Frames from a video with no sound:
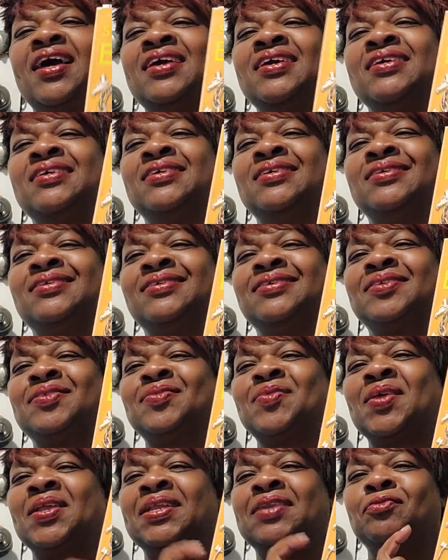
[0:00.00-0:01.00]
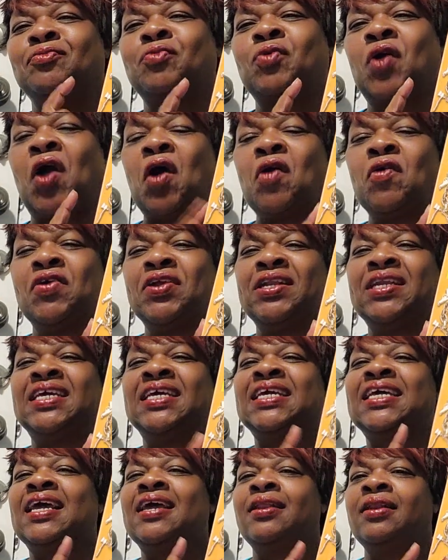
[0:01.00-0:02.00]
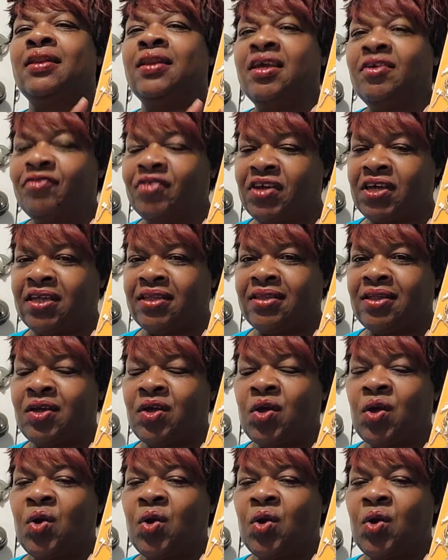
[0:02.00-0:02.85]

is currently living